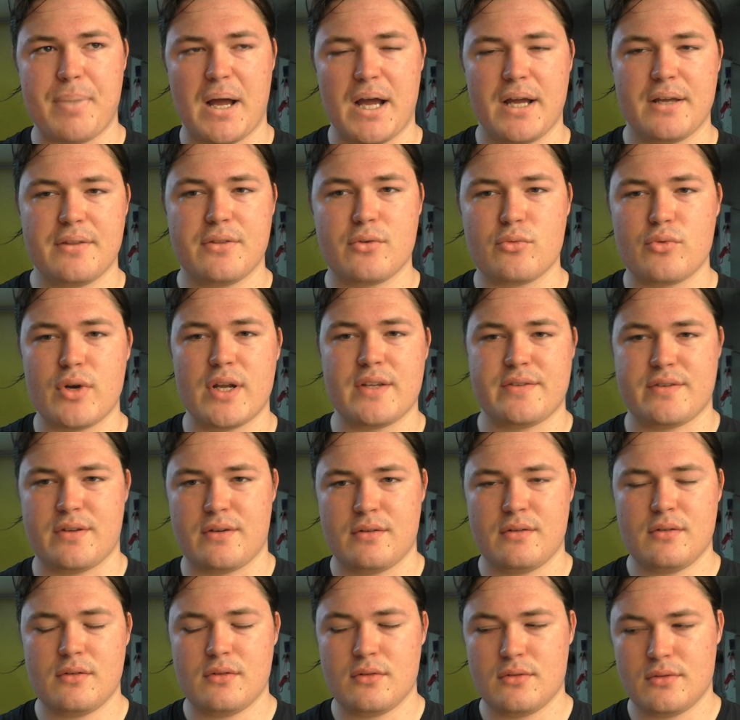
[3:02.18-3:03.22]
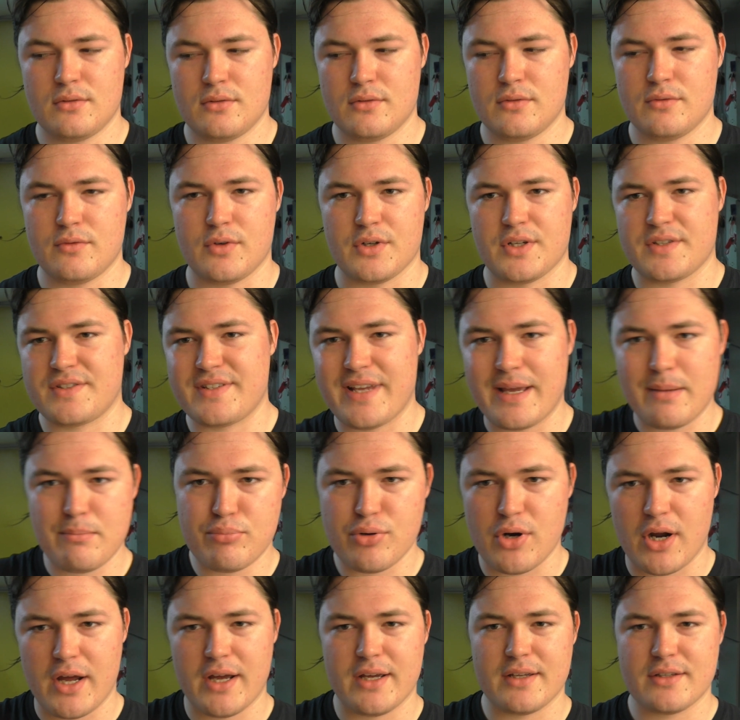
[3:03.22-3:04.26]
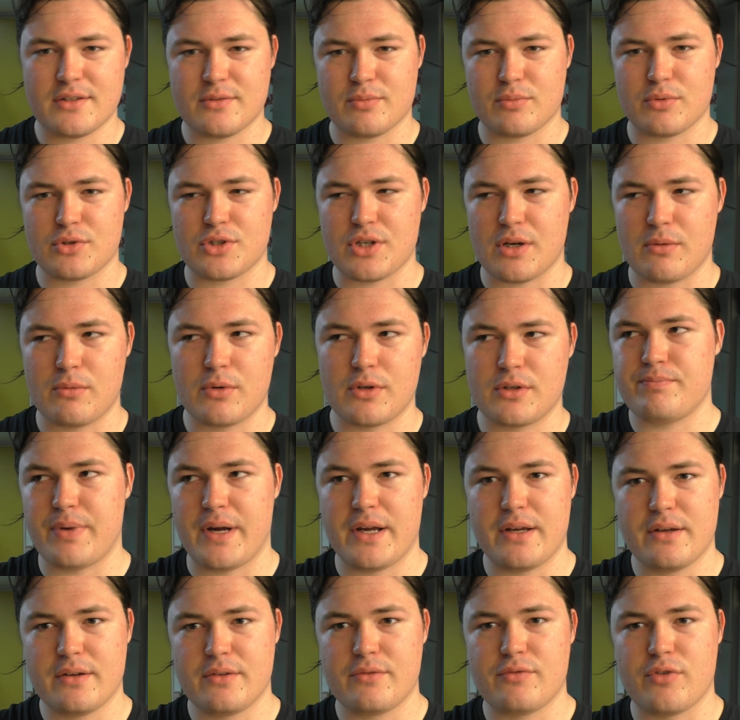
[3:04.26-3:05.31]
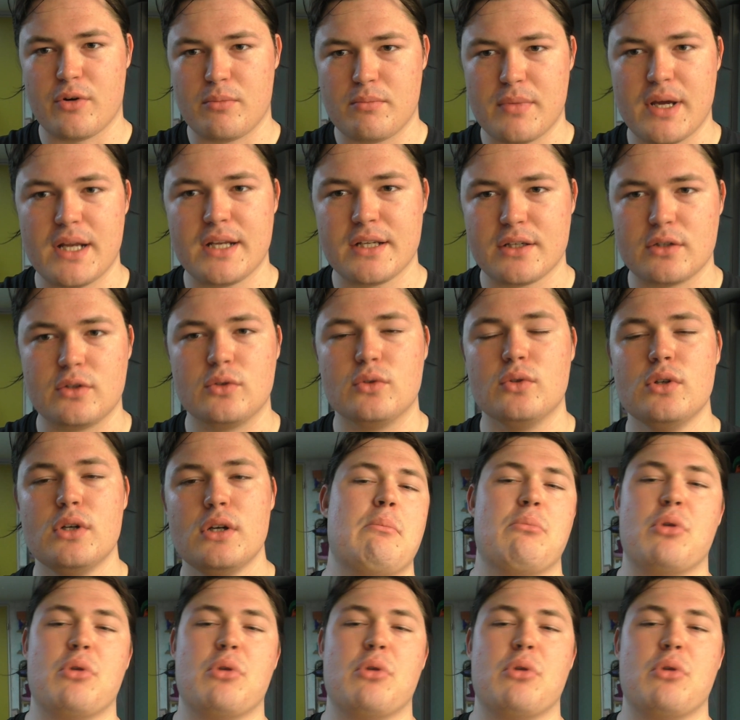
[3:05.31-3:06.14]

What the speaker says: buy the resin for the same price which I would buy it from Elegoo,